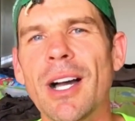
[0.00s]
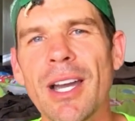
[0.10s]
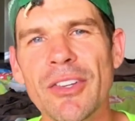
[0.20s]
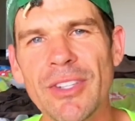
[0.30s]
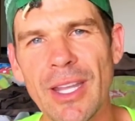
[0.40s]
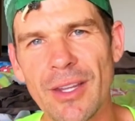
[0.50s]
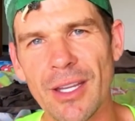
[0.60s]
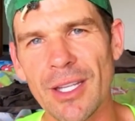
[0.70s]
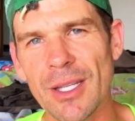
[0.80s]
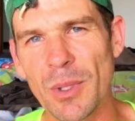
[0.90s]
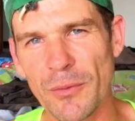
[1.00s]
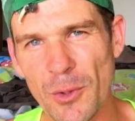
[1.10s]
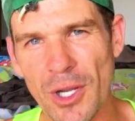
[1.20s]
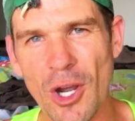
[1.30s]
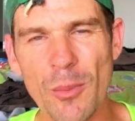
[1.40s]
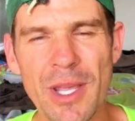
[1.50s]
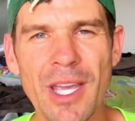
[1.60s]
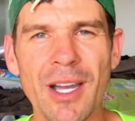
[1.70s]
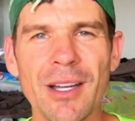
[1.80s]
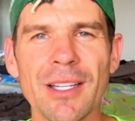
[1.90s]
understand that, but if you want to help me
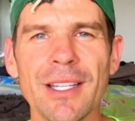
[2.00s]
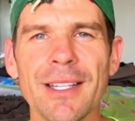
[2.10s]
out,